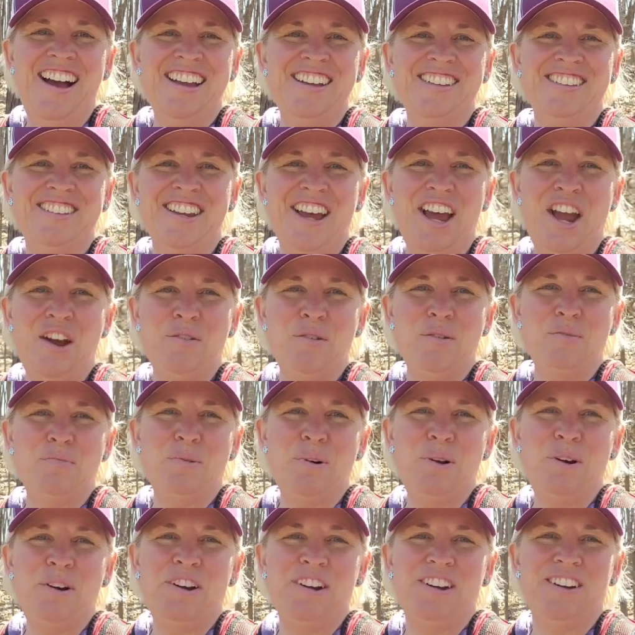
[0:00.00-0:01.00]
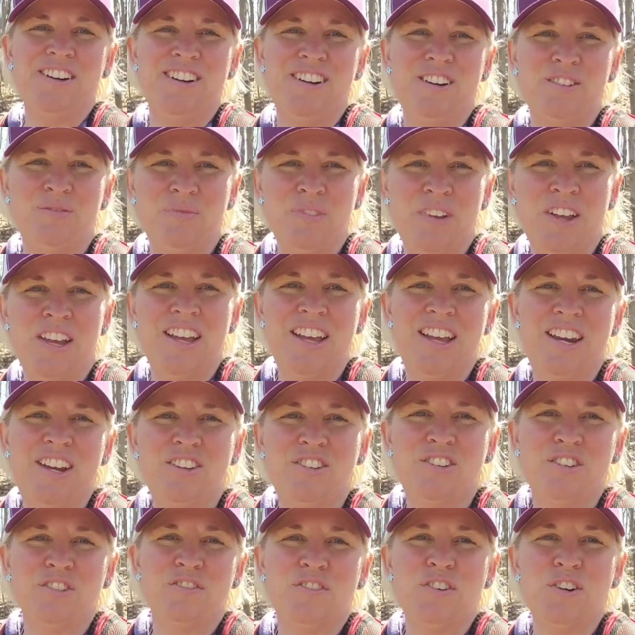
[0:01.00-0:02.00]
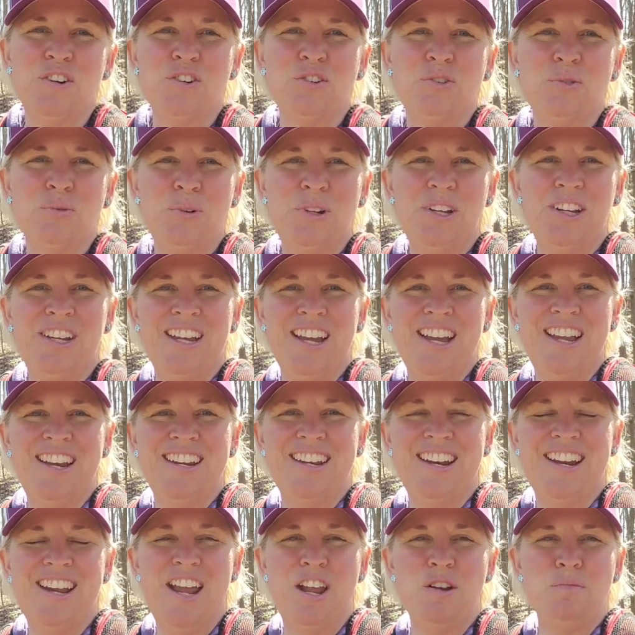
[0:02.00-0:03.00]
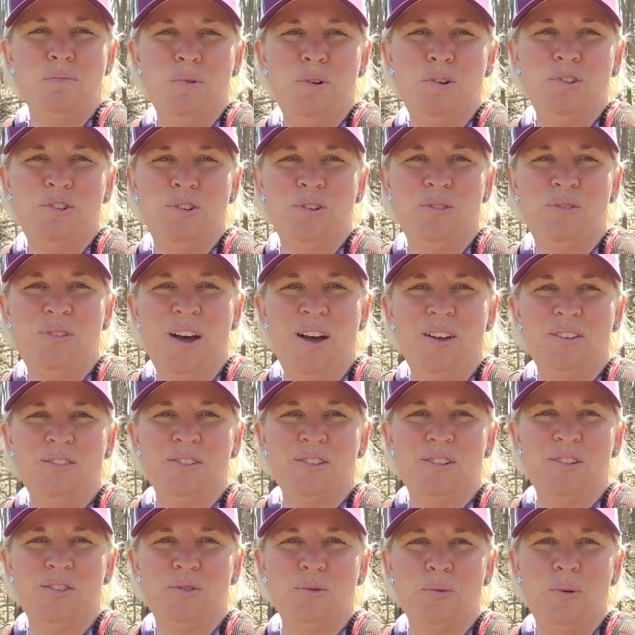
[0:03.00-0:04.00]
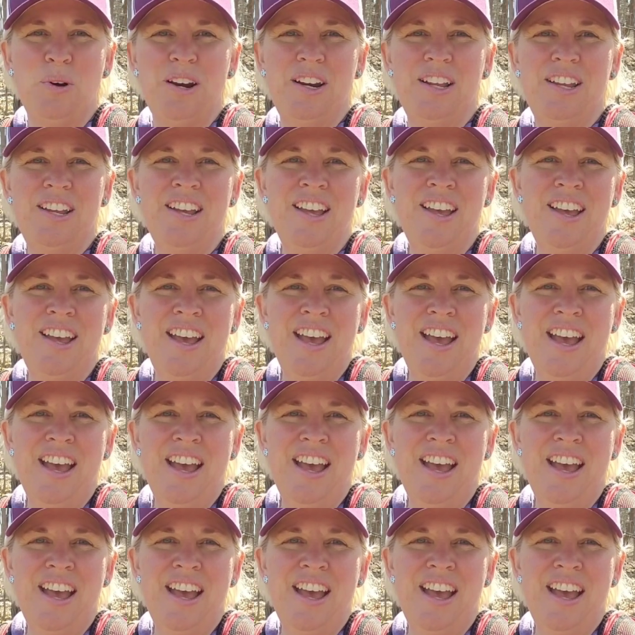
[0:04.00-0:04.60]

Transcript: Hi, it's Iowa Prairie Girl. It is the first weekend in April 2020,